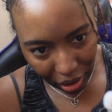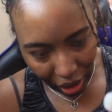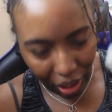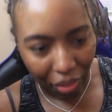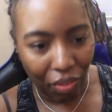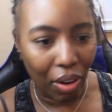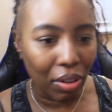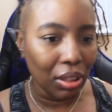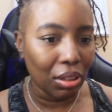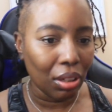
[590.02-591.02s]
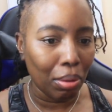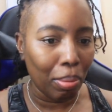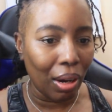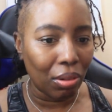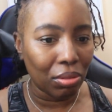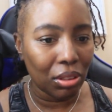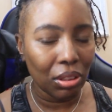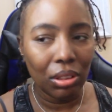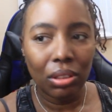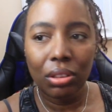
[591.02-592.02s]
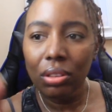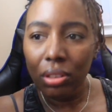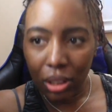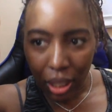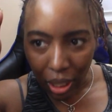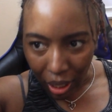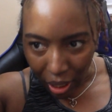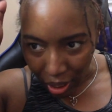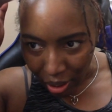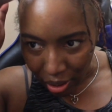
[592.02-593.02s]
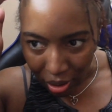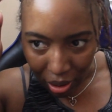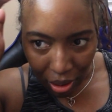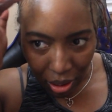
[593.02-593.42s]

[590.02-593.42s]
like a very little amount, and